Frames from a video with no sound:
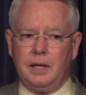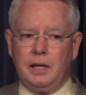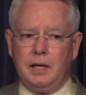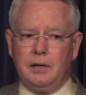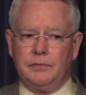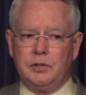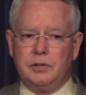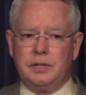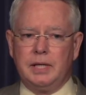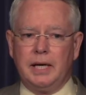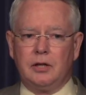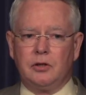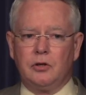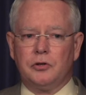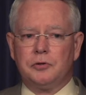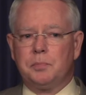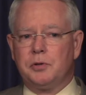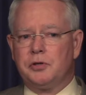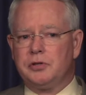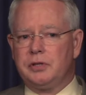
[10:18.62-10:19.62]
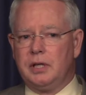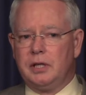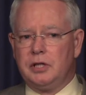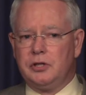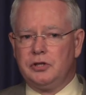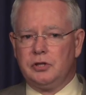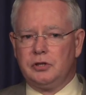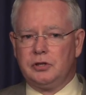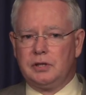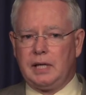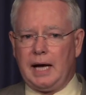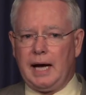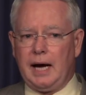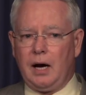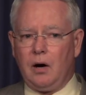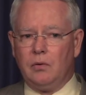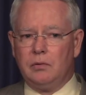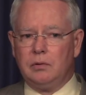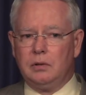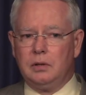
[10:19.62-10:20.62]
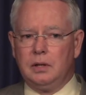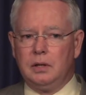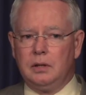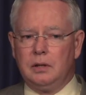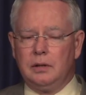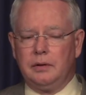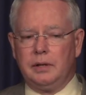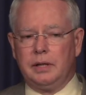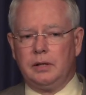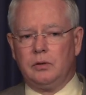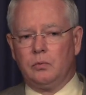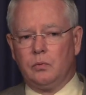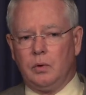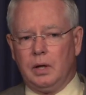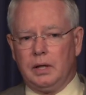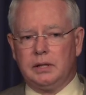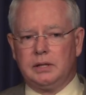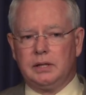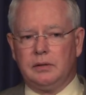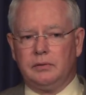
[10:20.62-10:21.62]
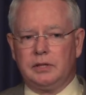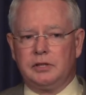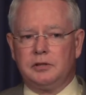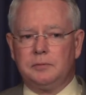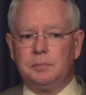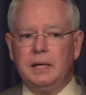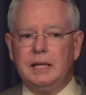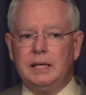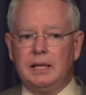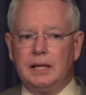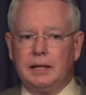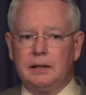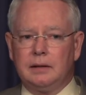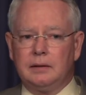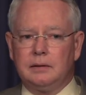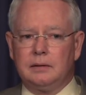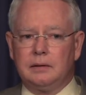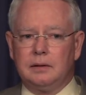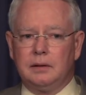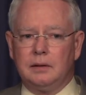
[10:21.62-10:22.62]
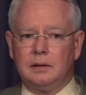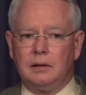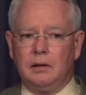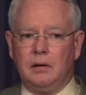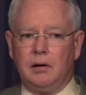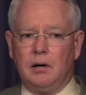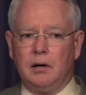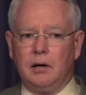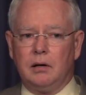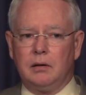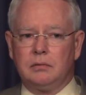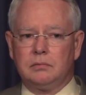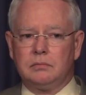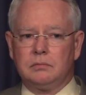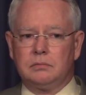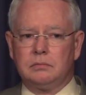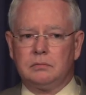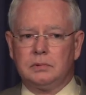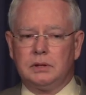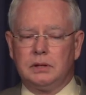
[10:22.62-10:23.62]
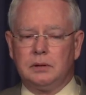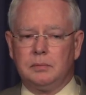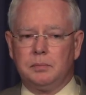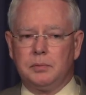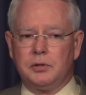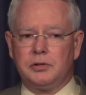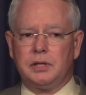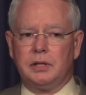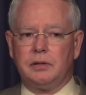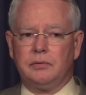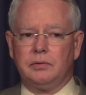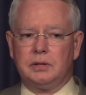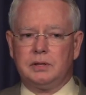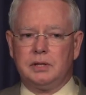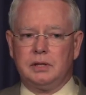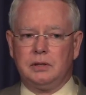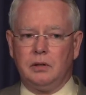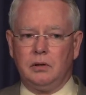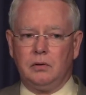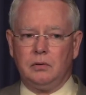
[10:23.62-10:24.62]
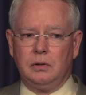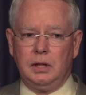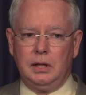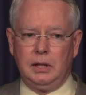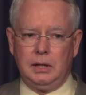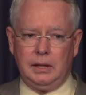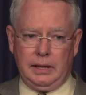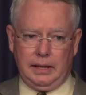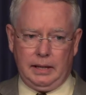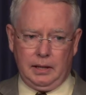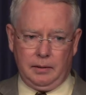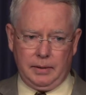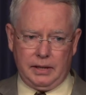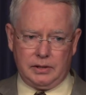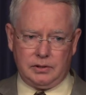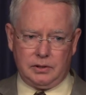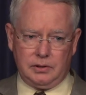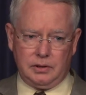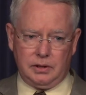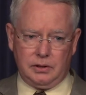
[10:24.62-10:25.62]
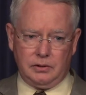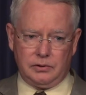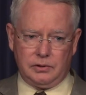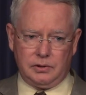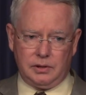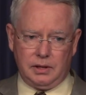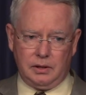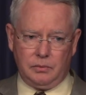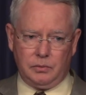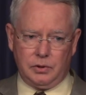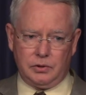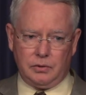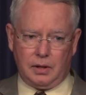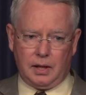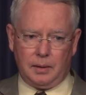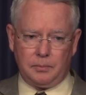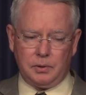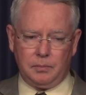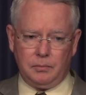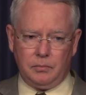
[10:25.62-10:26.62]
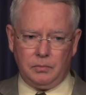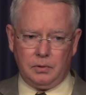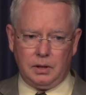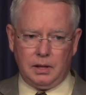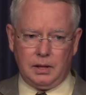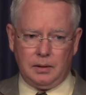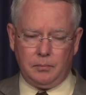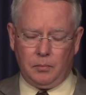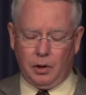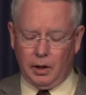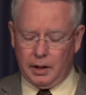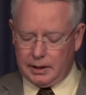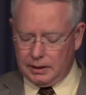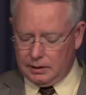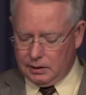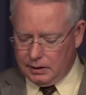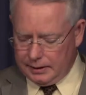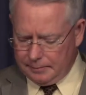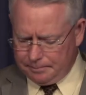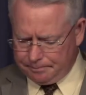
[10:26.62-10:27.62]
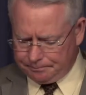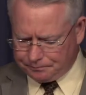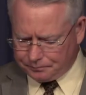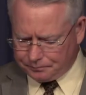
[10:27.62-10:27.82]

If you take those percentages out, then relatively speaking, our percent of Latino inmates in DOC would drop markedly.